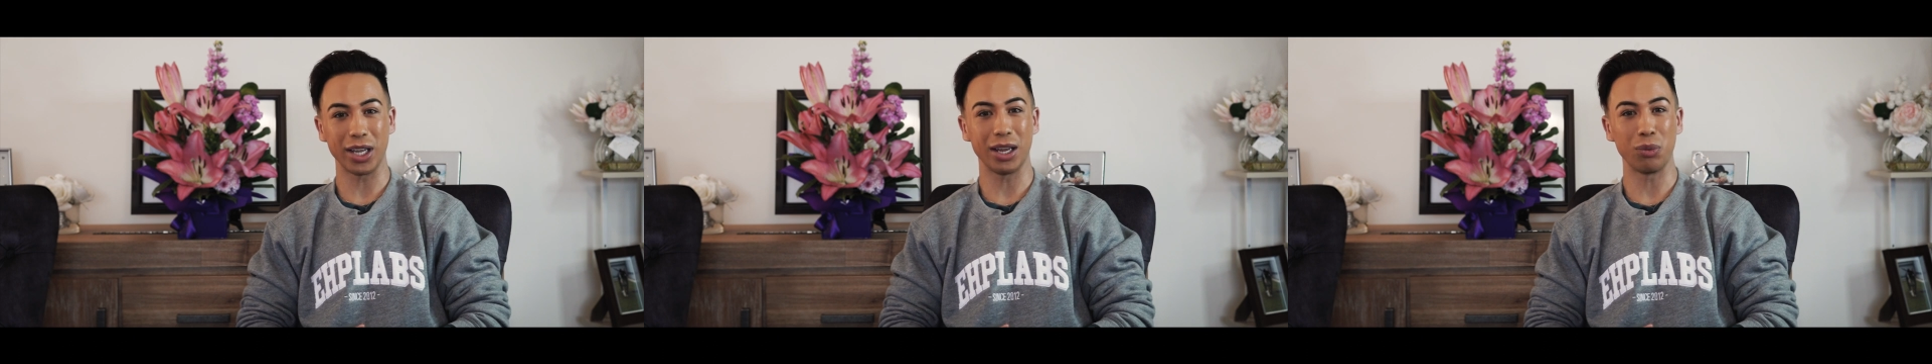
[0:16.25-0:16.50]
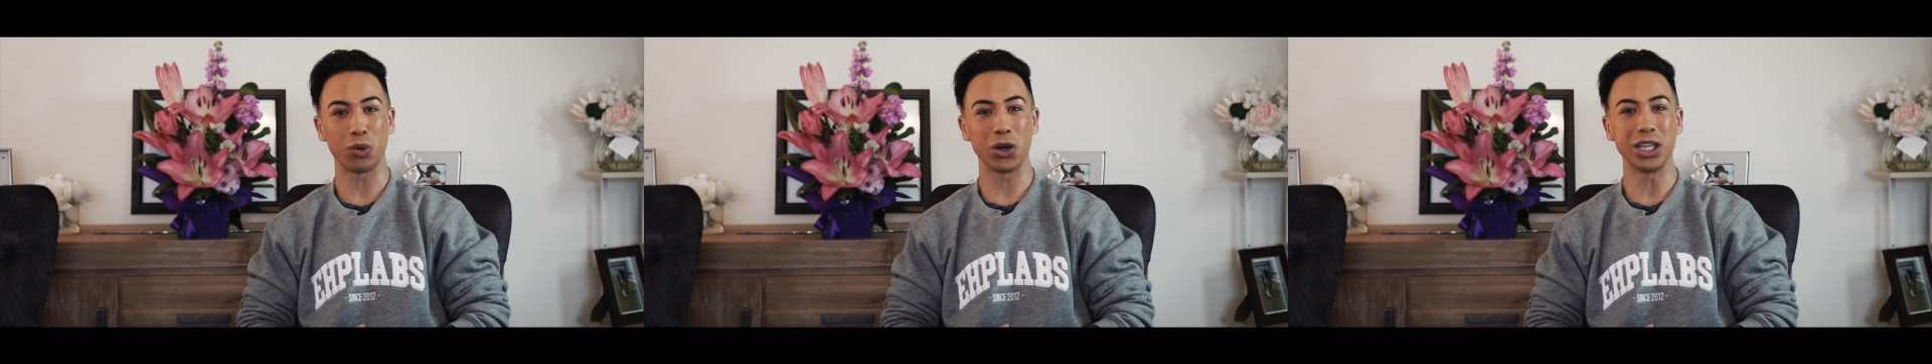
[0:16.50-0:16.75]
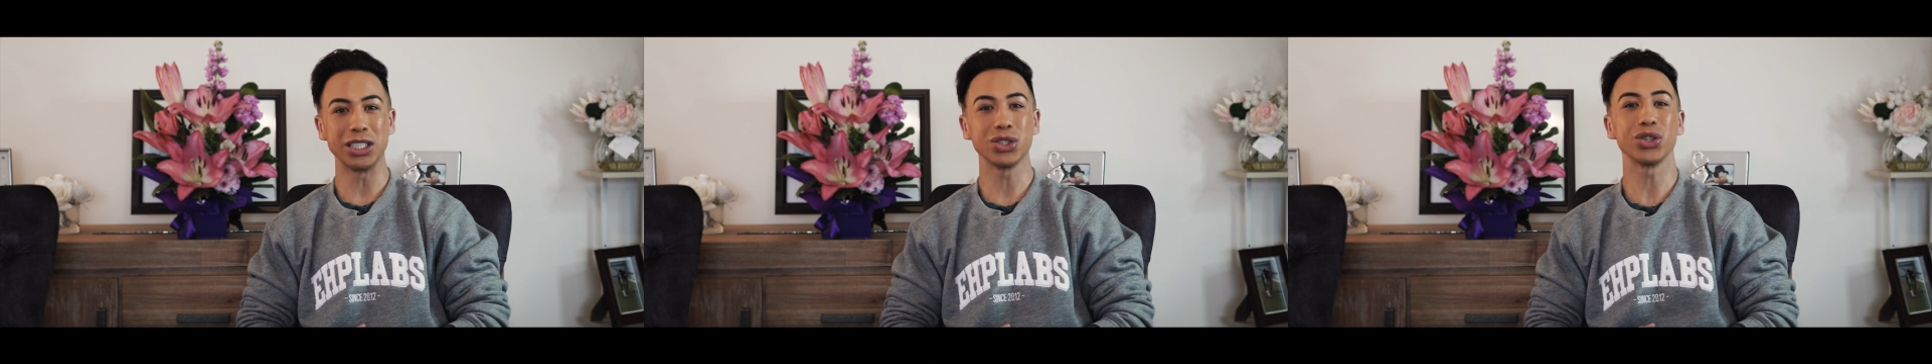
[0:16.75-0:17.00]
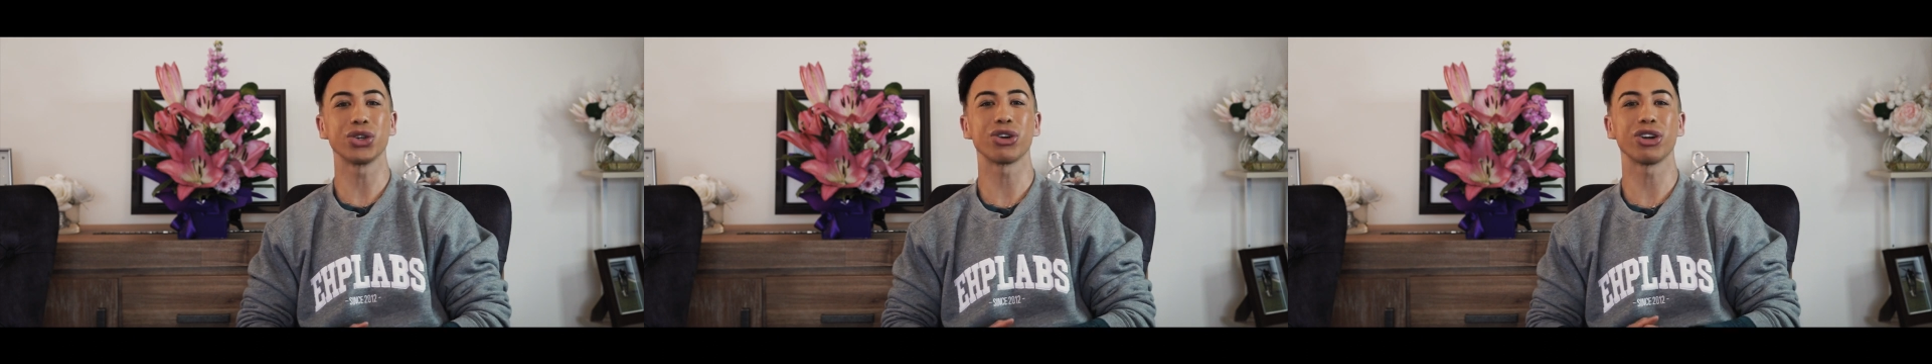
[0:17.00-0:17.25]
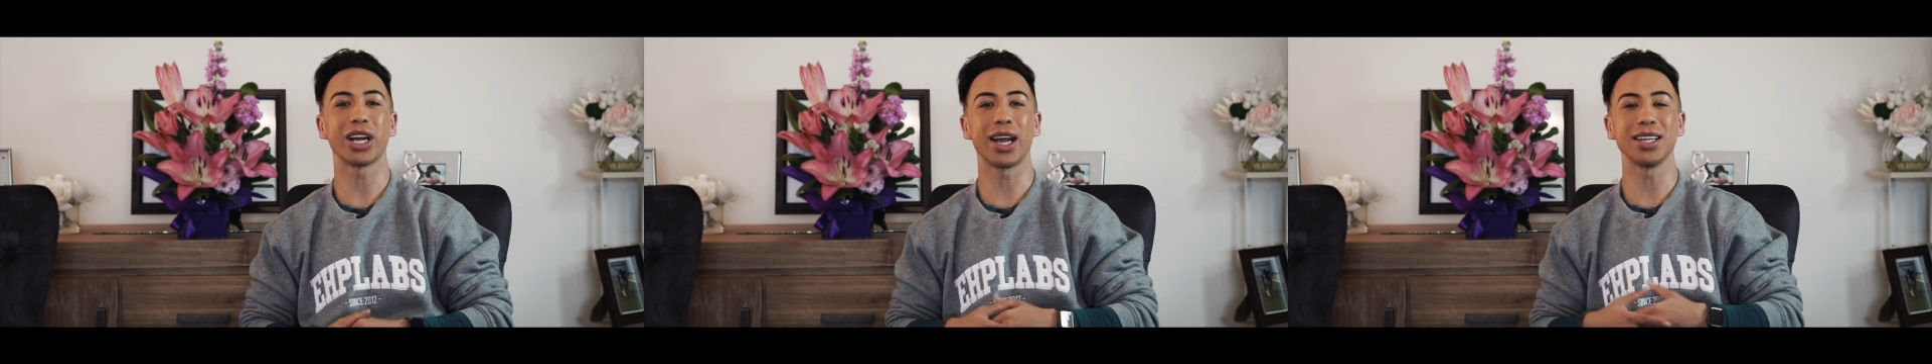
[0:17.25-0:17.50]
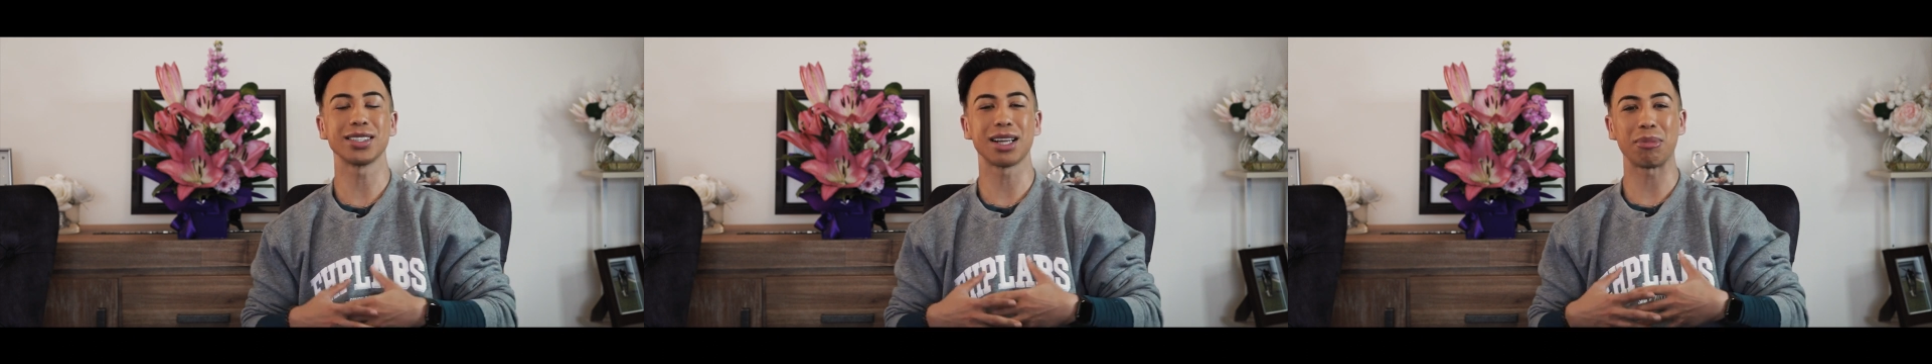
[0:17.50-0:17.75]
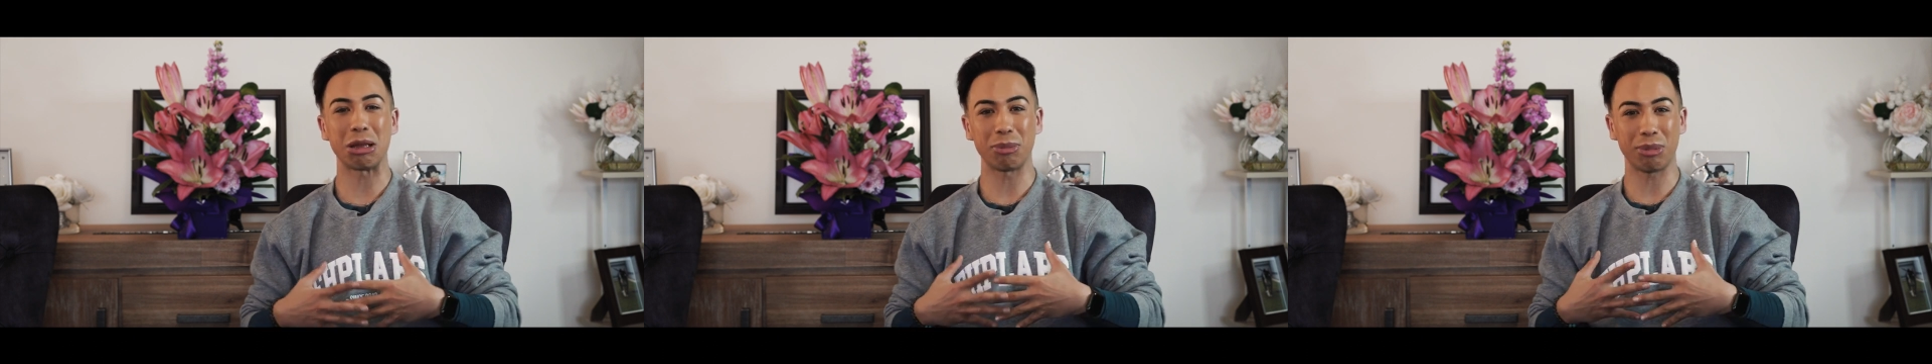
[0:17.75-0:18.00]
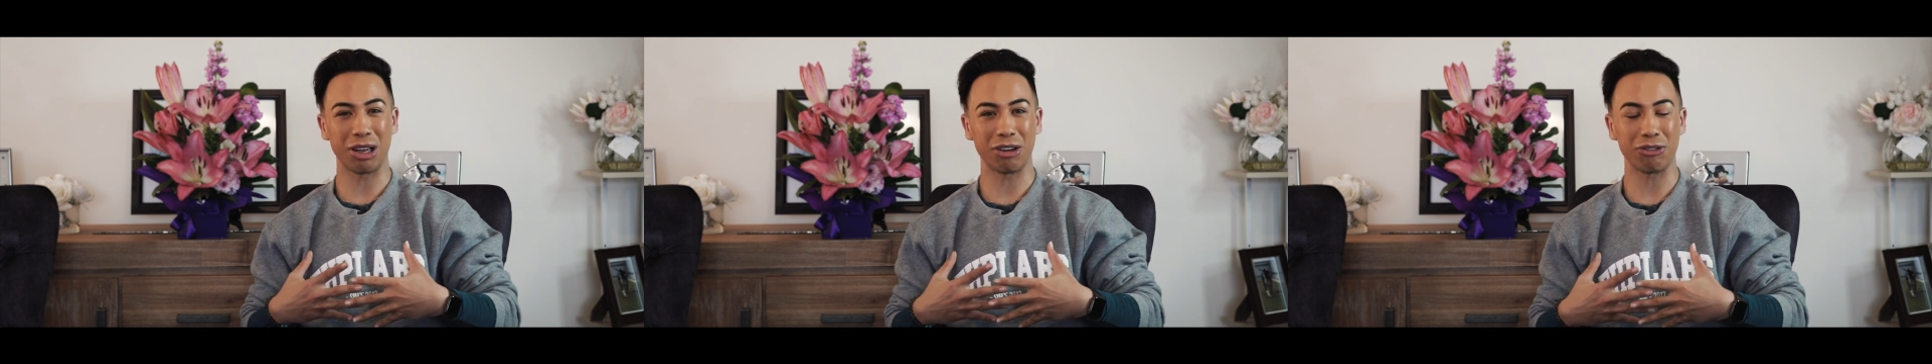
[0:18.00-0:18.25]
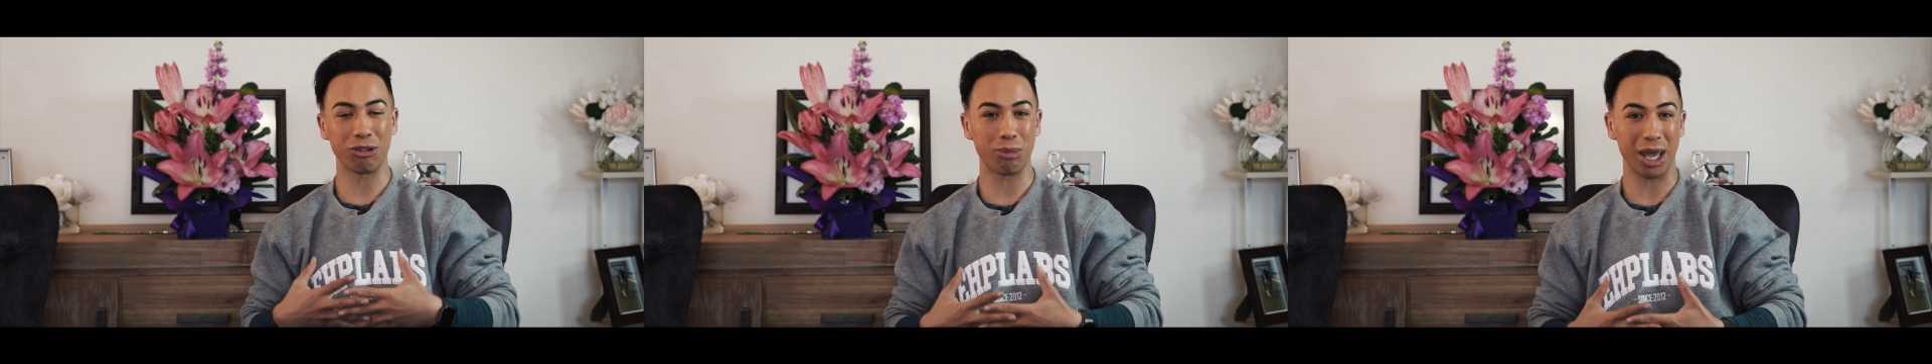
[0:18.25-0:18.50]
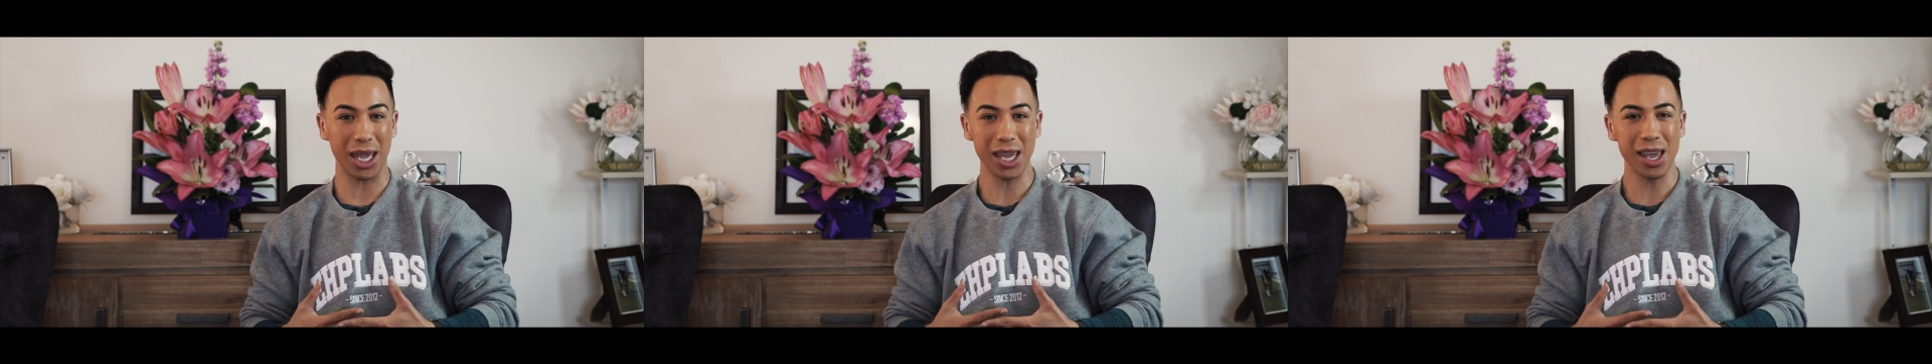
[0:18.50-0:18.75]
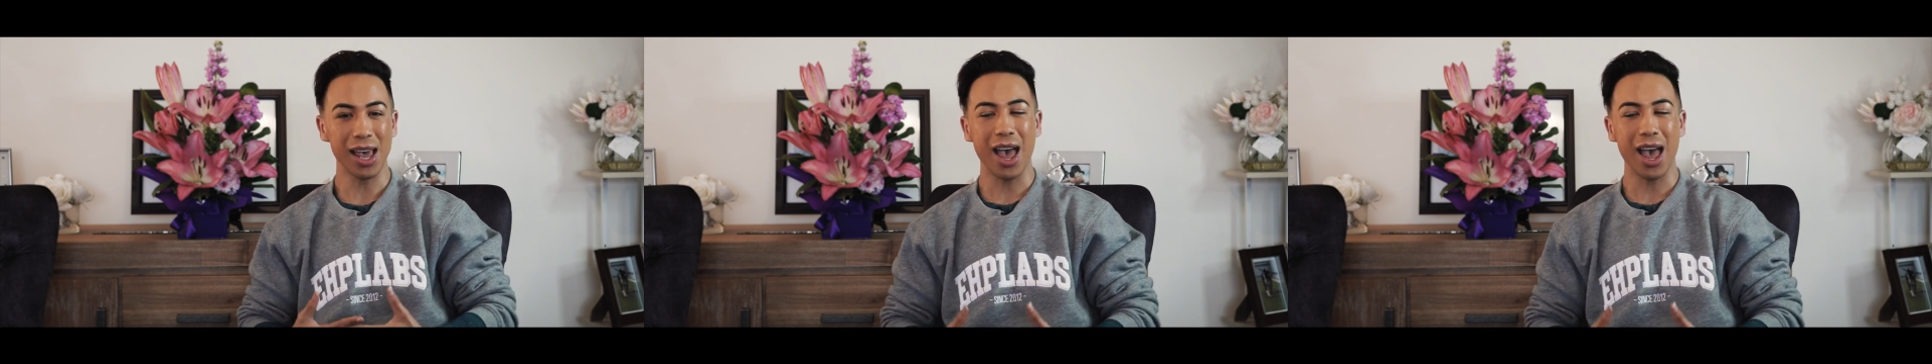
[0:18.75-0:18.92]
in wanting to create something better for me